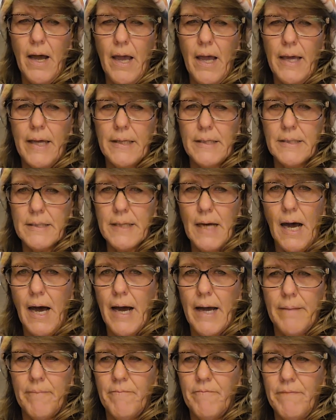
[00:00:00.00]
in
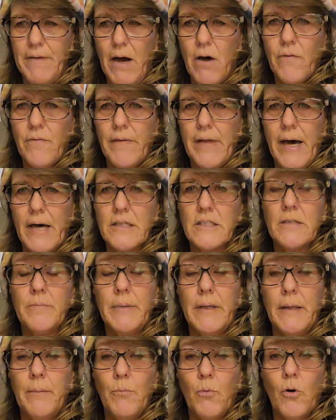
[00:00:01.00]
time, found that to
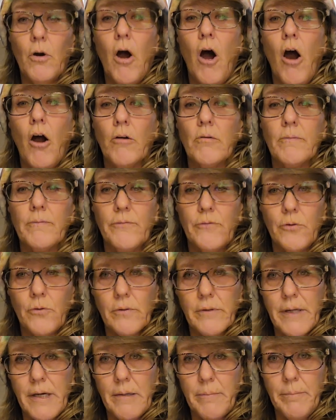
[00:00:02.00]
be more harmful
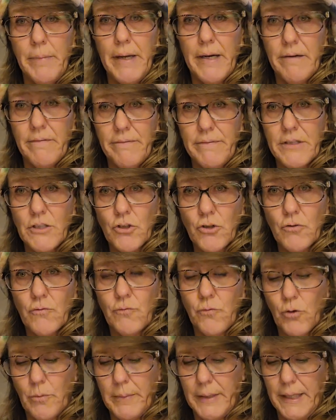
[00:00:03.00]
than beneficial
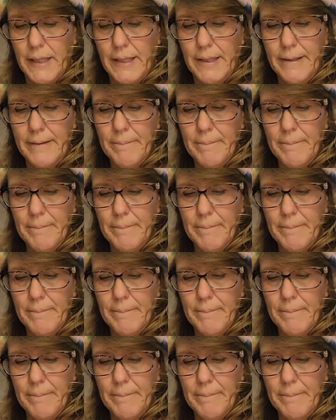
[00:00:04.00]
for me.